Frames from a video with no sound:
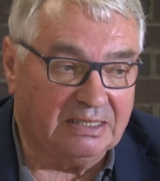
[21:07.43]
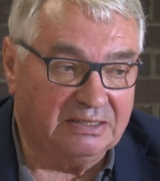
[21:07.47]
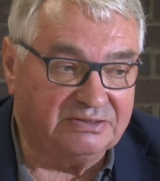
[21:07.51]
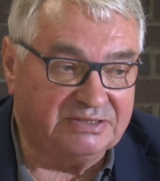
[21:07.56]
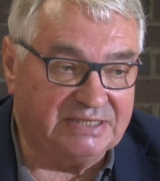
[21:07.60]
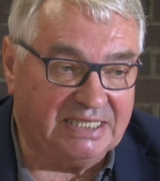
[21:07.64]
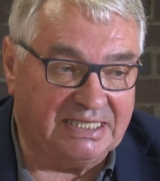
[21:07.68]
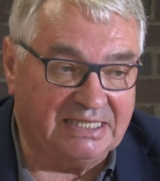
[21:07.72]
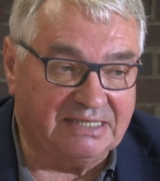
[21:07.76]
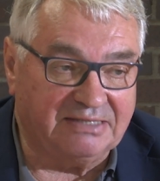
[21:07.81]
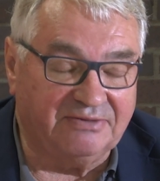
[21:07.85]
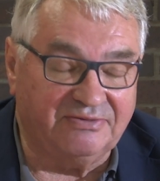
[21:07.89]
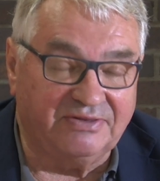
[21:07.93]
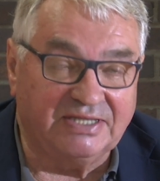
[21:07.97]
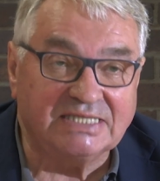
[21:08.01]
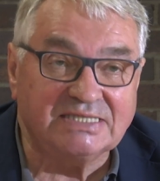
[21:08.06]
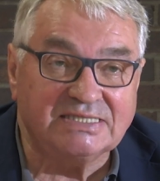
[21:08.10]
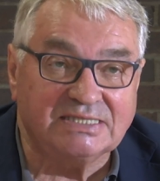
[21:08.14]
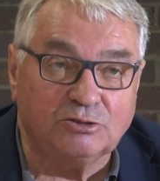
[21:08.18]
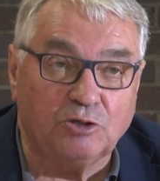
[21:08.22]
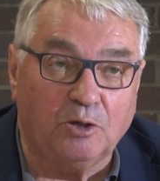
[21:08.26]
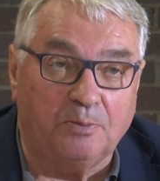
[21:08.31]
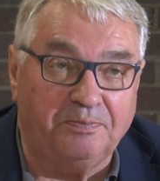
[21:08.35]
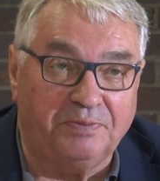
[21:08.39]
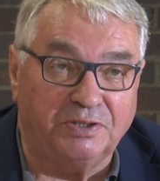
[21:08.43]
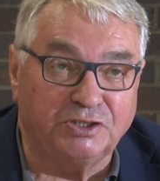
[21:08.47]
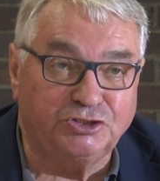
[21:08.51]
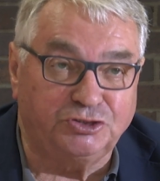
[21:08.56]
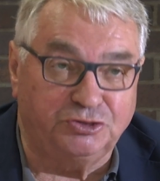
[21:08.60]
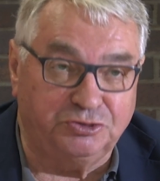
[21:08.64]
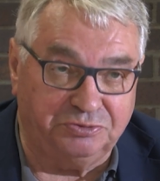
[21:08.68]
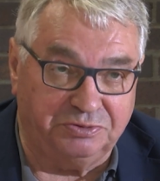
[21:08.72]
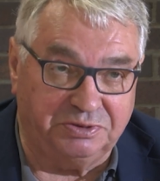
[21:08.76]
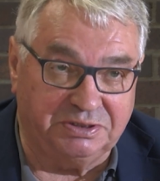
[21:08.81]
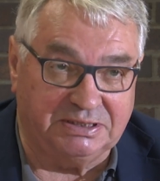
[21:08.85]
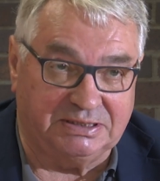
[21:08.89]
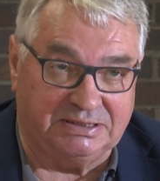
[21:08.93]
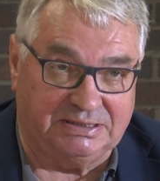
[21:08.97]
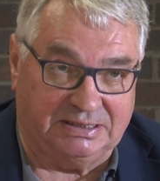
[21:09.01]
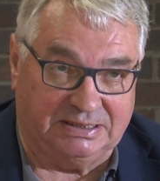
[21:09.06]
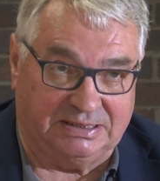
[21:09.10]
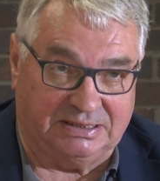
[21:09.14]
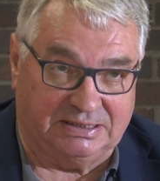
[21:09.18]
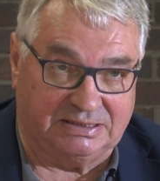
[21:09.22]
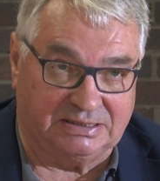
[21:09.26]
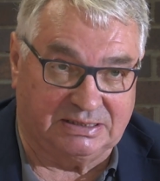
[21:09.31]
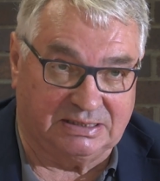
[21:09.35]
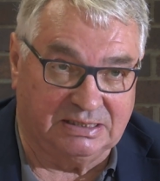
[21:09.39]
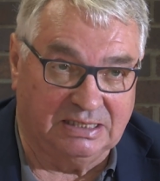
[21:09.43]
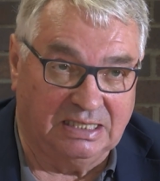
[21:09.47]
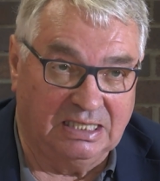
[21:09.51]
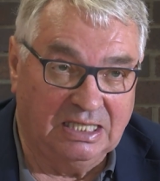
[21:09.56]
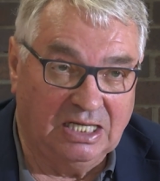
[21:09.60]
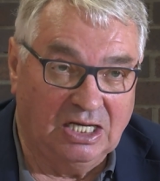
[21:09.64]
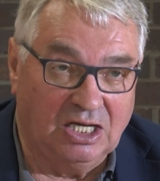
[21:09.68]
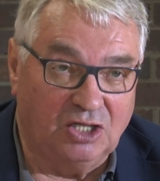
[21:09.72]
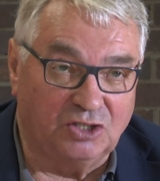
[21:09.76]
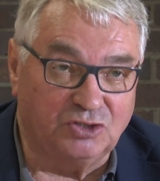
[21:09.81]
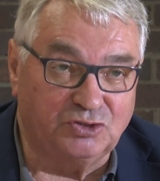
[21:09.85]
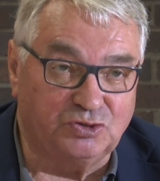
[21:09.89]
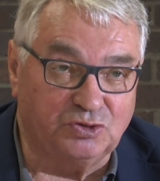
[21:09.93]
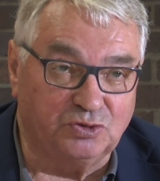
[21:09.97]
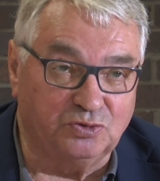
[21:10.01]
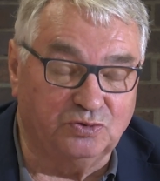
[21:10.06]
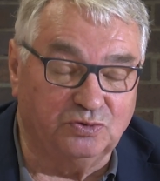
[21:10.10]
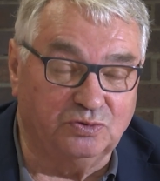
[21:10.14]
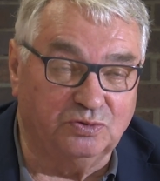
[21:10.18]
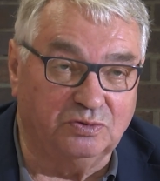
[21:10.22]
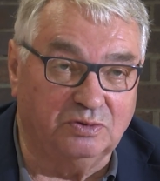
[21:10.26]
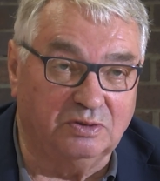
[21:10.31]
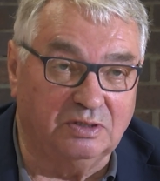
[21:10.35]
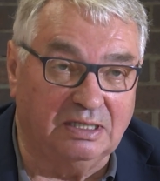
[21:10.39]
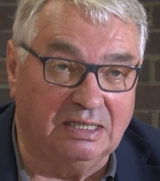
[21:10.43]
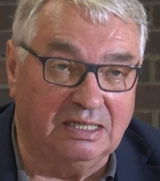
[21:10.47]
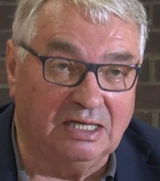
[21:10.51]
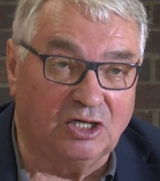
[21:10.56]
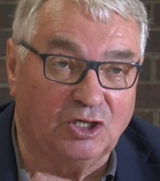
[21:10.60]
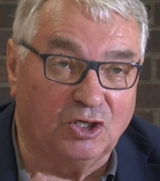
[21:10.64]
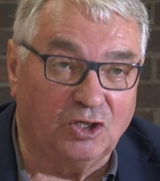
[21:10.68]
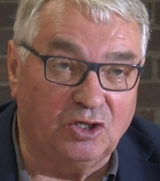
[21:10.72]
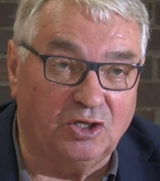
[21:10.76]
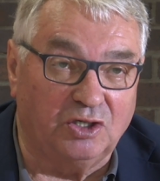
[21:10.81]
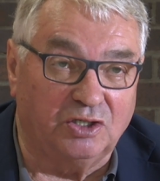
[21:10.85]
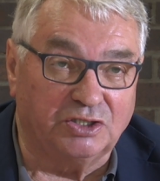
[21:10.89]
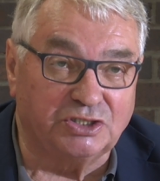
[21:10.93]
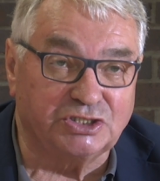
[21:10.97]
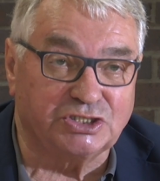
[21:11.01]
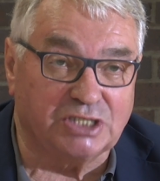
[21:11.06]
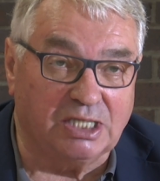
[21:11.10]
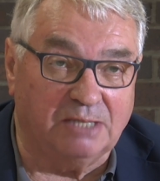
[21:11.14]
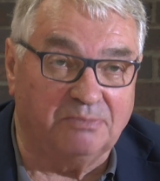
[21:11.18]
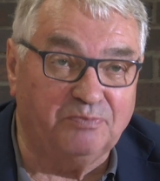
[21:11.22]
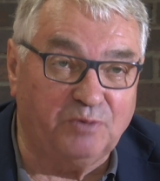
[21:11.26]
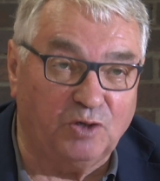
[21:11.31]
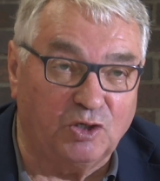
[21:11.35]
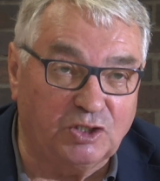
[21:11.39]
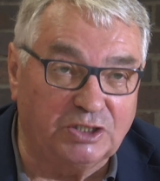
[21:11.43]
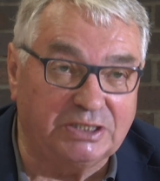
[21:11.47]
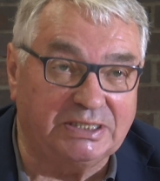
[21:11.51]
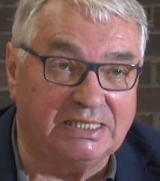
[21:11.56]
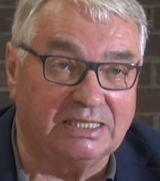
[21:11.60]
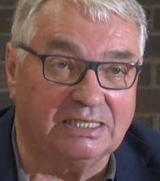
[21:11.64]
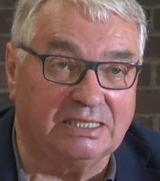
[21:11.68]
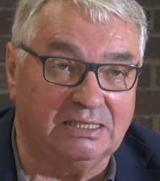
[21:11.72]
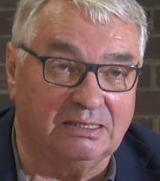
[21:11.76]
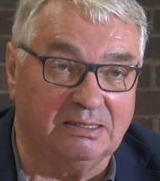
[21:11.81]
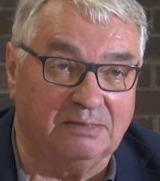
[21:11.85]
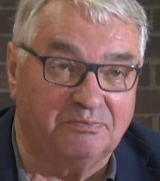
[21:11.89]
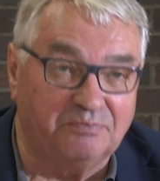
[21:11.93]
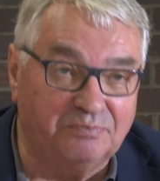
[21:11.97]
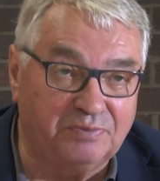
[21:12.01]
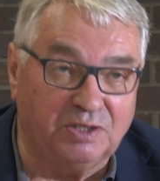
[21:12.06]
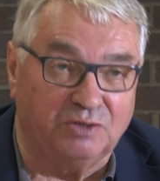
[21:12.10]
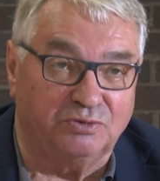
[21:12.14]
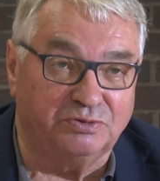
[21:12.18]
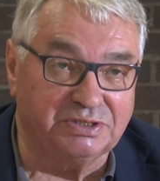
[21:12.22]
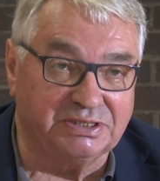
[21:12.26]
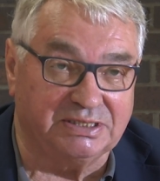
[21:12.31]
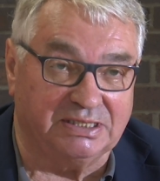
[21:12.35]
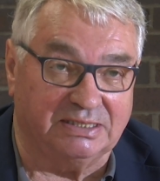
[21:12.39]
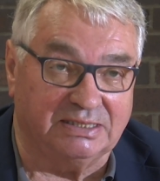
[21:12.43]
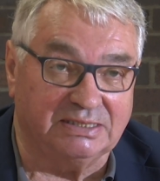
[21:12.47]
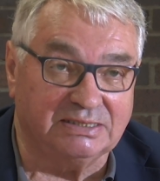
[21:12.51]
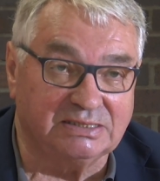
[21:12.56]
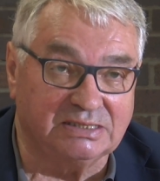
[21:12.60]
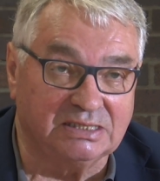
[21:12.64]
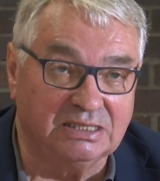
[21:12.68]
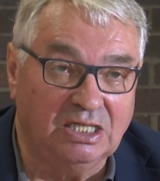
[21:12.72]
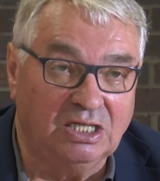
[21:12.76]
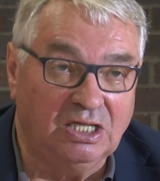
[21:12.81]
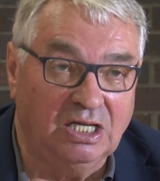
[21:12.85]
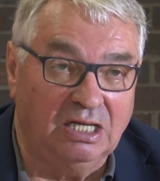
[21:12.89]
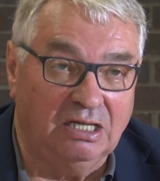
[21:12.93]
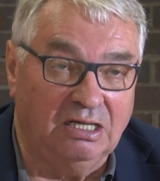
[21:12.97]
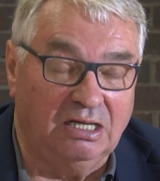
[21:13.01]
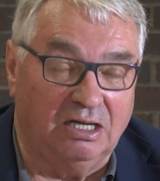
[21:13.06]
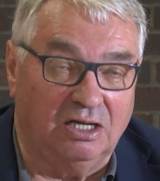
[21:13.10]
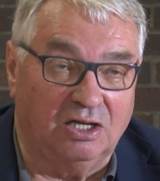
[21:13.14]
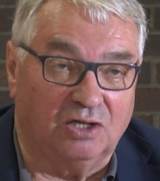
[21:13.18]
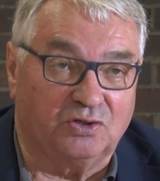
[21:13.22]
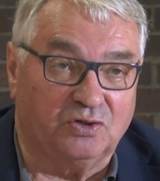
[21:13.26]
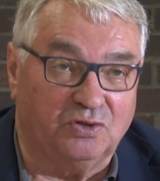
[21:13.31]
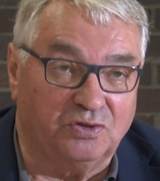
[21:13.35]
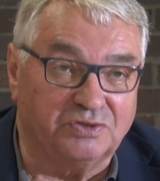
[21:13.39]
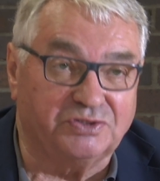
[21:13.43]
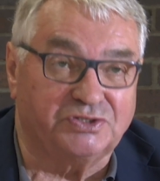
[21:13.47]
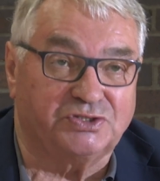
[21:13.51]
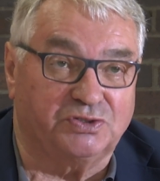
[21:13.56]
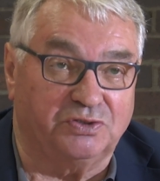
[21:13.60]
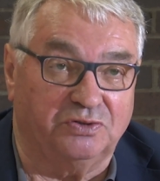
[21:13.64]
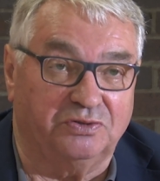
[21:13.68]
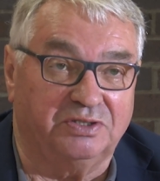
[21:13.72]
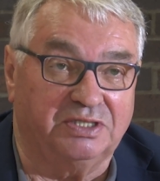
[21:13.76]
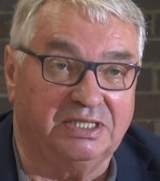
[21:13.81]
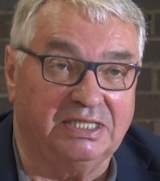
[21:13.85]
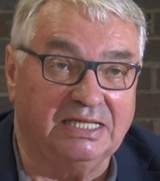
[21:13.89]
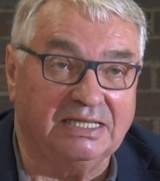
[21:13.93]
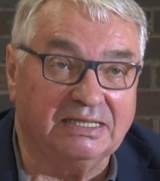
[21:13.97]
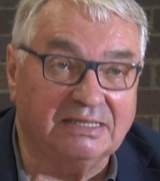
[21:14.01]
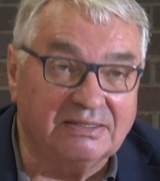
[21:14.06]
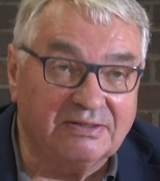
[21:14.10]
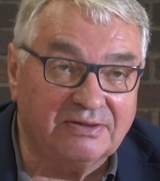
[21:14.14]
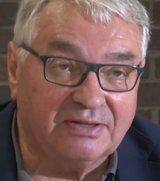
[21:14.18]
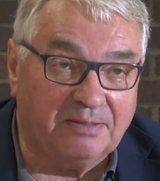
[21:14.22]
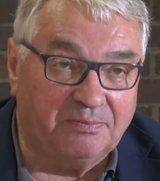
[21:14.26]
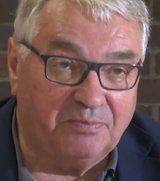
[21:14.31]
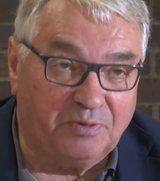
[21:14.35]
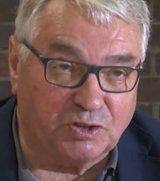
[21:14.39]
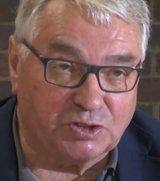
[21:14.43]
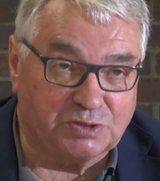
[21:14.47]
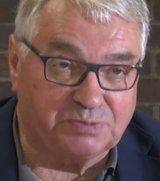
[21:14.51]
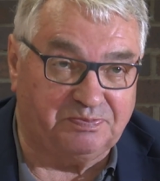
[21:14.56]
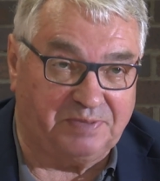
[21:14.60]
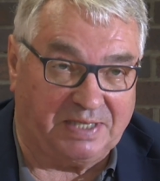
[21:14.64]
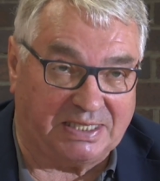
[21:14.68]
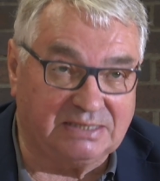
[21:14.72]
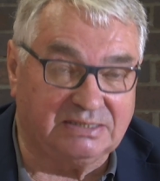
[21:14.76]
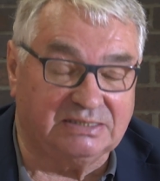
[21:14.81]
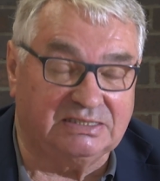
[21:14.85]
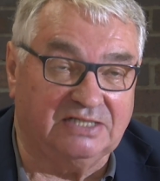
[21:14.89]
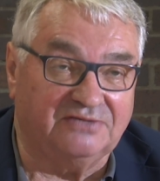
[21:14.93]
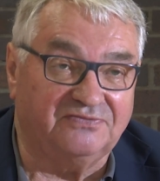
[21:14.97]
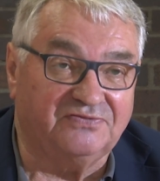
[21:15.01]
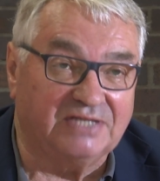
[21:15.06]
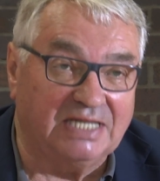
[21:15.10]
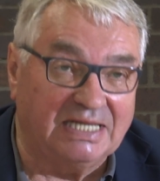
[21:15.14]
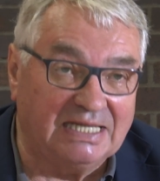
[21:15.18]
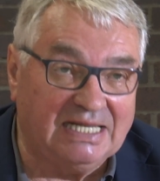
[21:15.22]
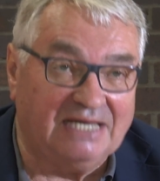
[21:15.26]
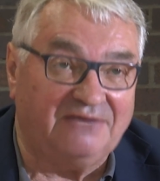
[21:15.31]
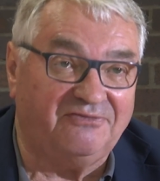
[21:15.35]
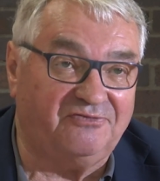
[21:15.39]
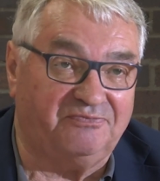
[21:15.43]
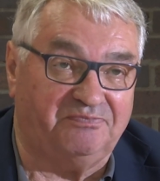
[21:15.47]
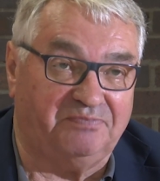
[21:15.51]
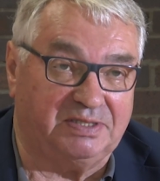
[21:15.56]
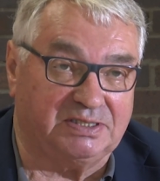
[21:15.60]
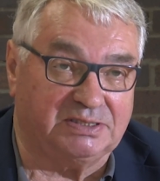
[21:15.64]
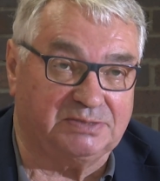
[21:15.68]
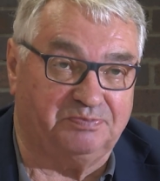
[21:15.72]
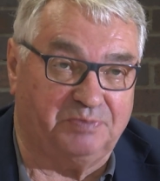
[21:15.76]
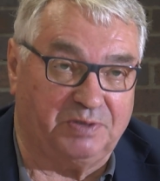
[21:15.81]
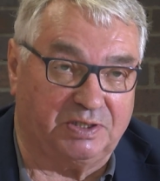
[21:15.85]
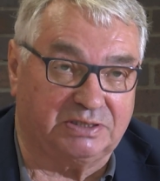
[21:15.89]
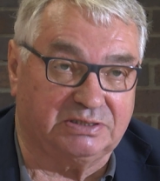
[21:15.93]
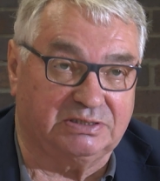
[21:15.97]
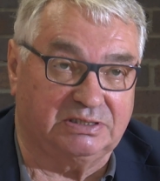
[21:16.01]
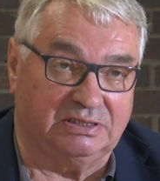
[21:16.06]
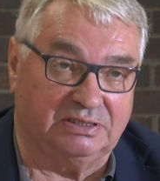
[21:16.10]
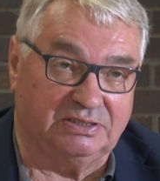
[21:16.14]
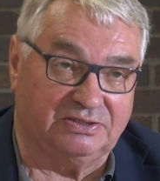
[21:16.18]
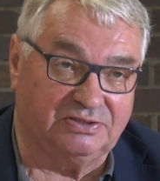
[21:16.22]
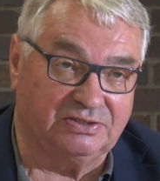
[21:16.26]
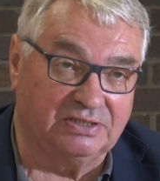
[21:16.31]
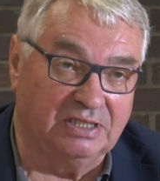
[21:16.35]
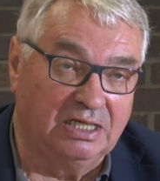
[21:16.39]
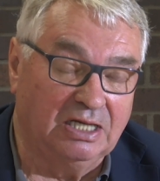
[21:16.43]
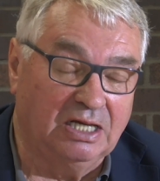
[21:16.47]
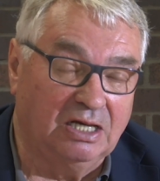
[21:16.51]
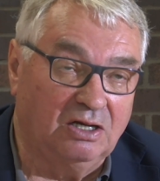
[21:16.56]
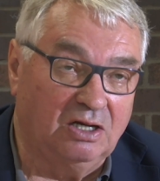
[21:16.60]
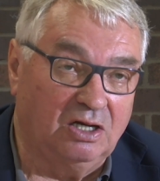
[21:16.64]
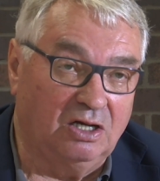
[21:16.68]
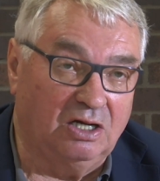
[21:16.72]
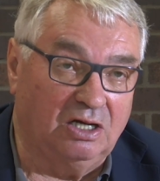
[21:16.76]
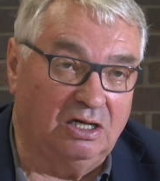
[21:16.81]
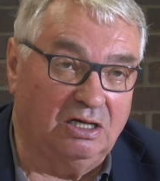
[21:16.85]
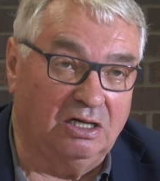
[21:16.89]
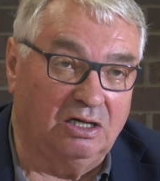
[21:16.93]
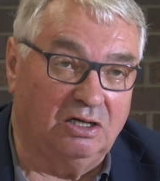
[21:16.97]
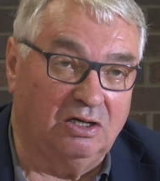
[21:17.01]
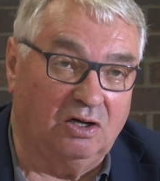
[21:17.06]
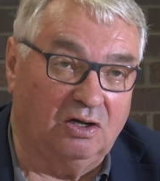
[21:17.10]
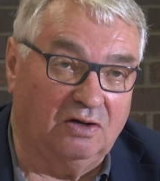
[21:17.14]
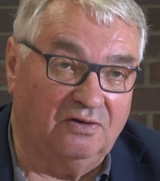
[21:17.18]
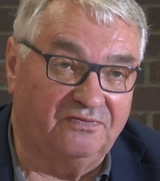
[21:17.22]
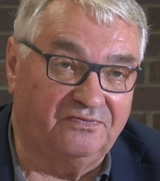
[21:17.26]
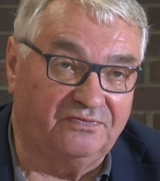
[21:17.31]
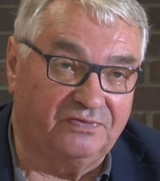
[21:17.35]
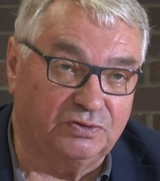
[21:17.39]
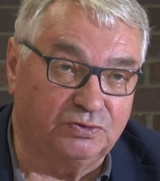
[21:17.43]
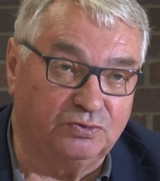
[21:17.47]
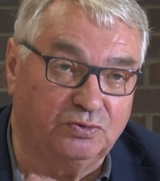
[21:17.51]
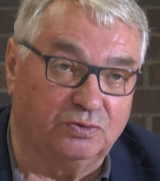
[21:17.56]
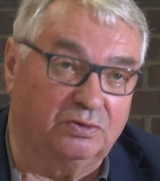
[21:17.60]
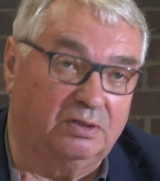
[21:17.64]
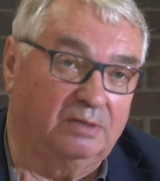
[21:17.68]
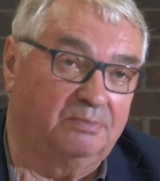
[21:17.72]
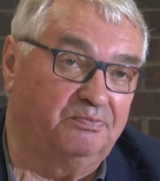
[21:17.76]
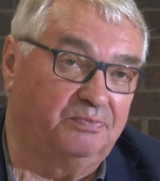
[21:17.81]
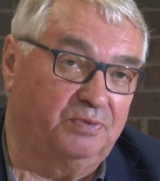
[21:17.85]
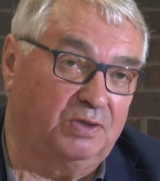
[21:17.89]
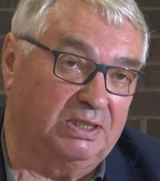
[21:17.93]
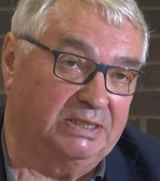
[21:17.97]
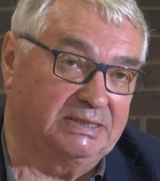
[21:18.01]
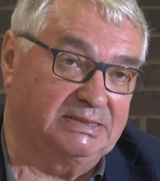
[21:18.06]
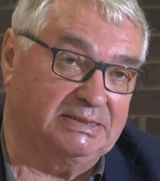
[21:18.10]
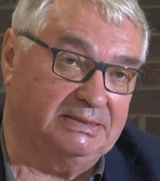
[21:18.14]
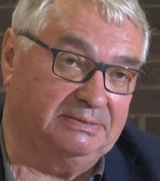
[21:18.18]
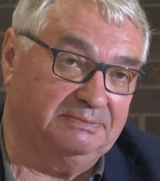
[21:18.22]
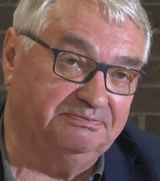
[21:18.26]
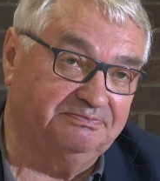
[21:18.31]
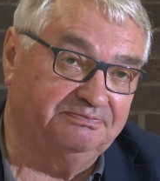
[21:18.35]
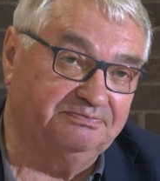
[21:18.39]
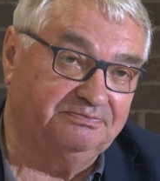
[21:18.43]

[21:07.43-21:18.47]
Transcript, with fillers: take these opportunities to uh, launch a political process uh, concerning the perspectives, the left perspectives uh, of European policy.